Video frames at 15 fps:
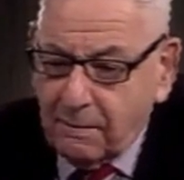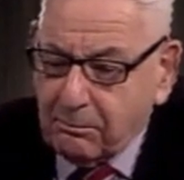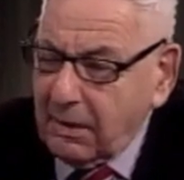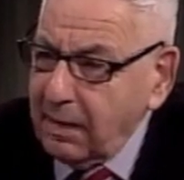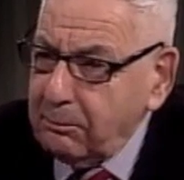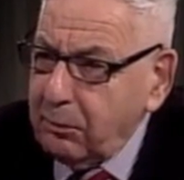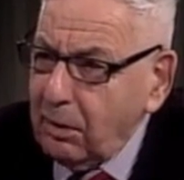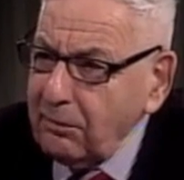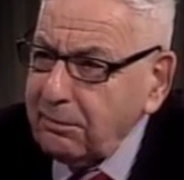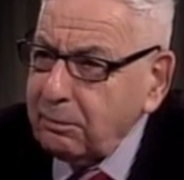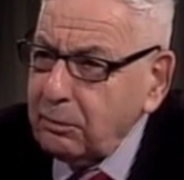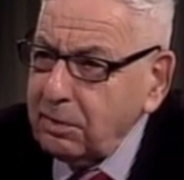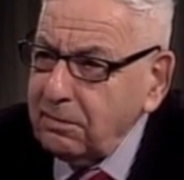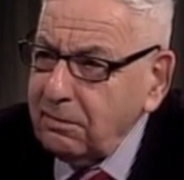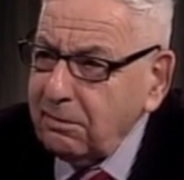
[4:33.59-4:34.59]
My boss
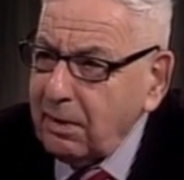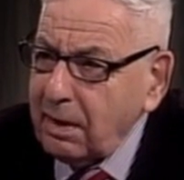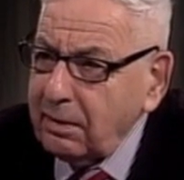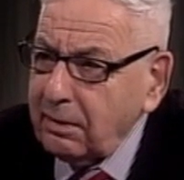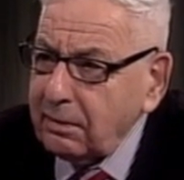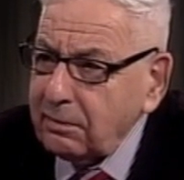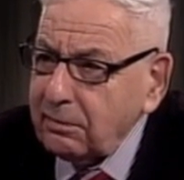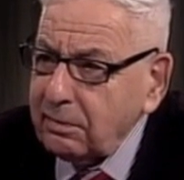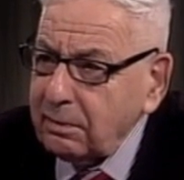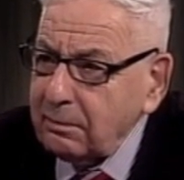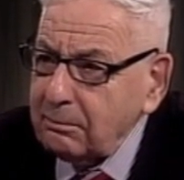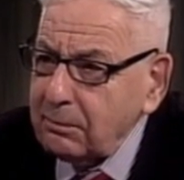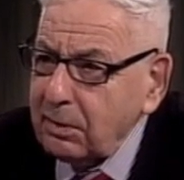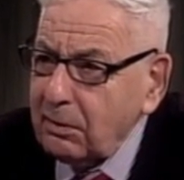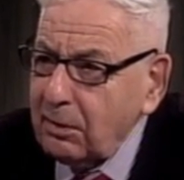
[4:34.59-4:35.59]
wouldn't sign it
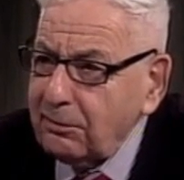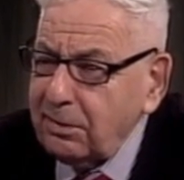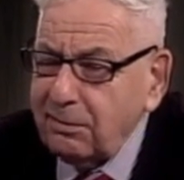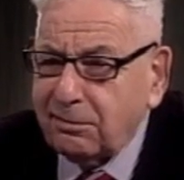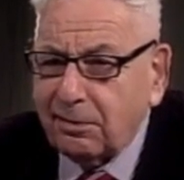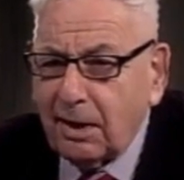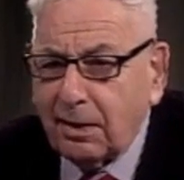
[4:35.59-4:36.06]
because he